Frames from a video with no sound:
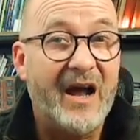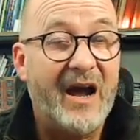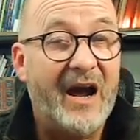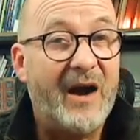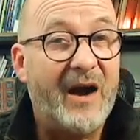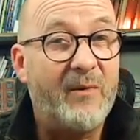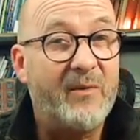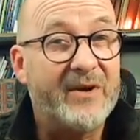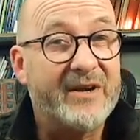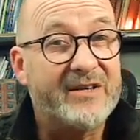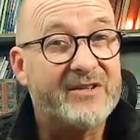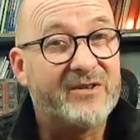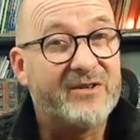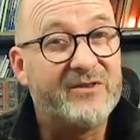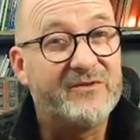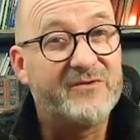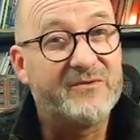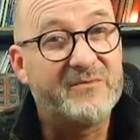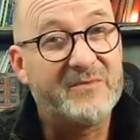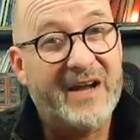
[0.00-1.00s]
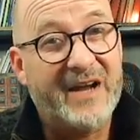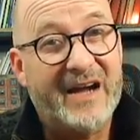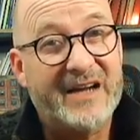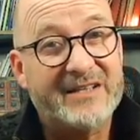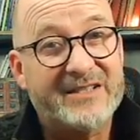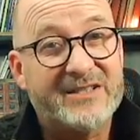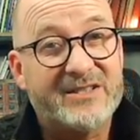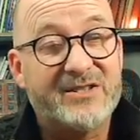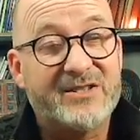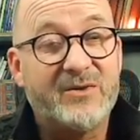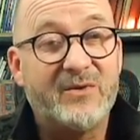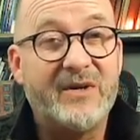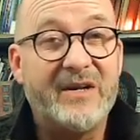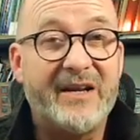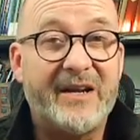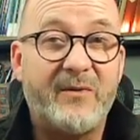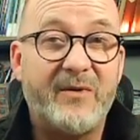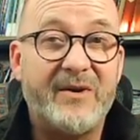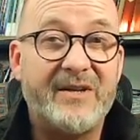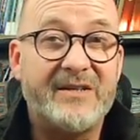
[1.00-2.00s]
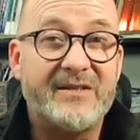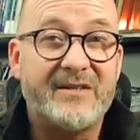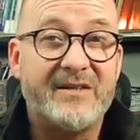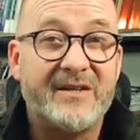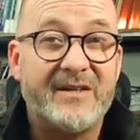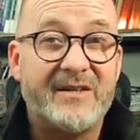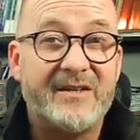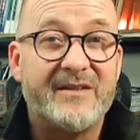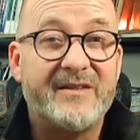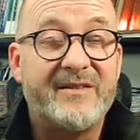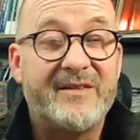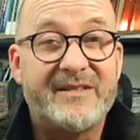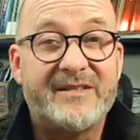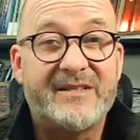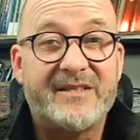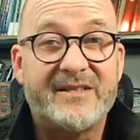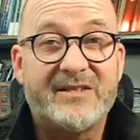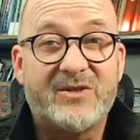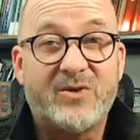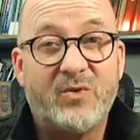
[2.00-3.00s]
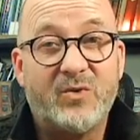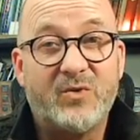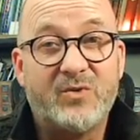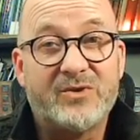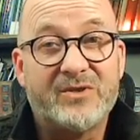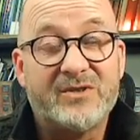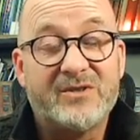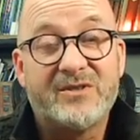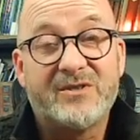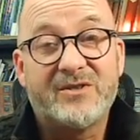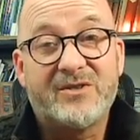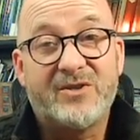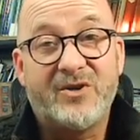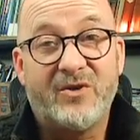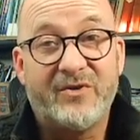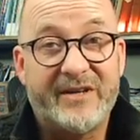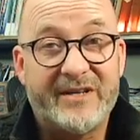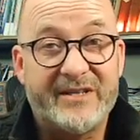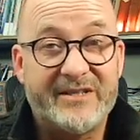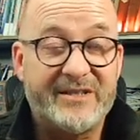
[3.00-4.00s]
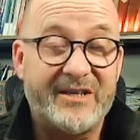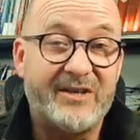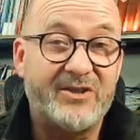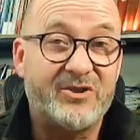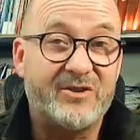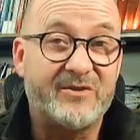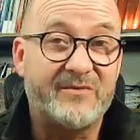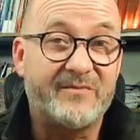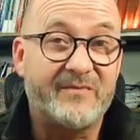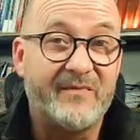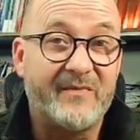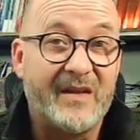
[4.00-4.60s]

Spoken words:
and when it turns from gas to a liquid, this is called condensation.